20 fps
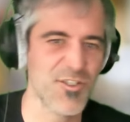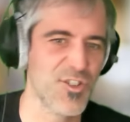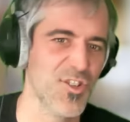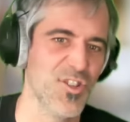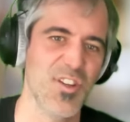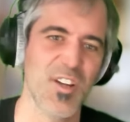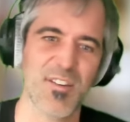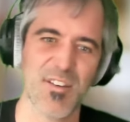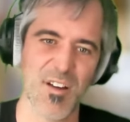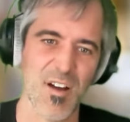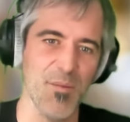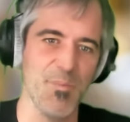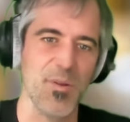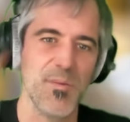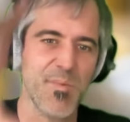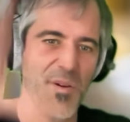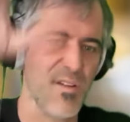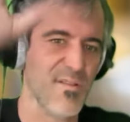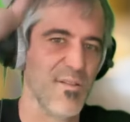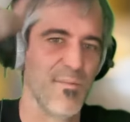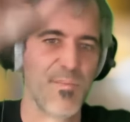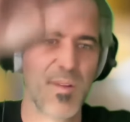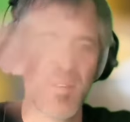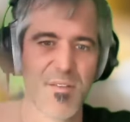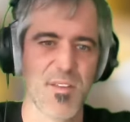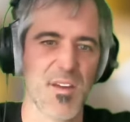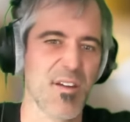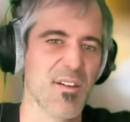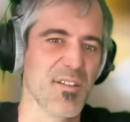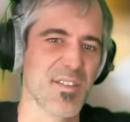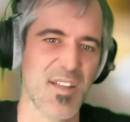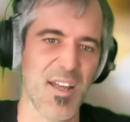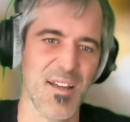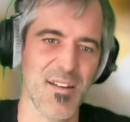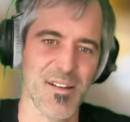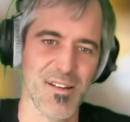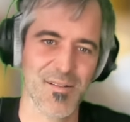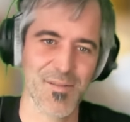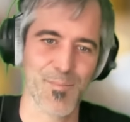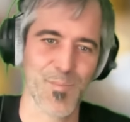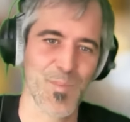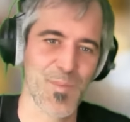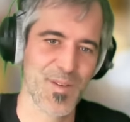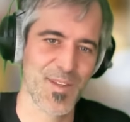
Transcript: just like copy paste a big thing instead and